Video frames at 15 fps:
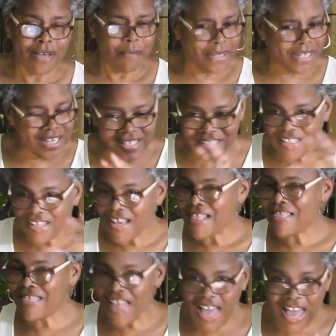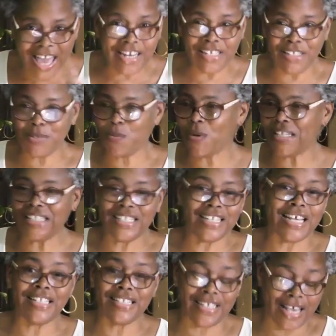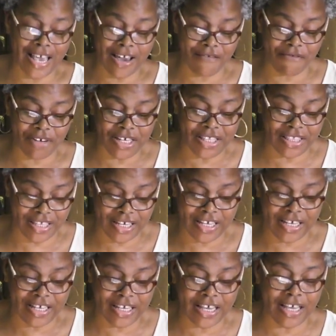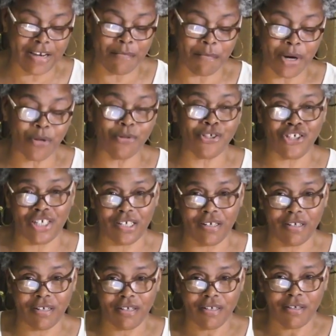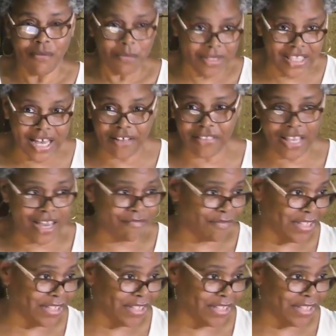Because that is what sets everything in motion. Without that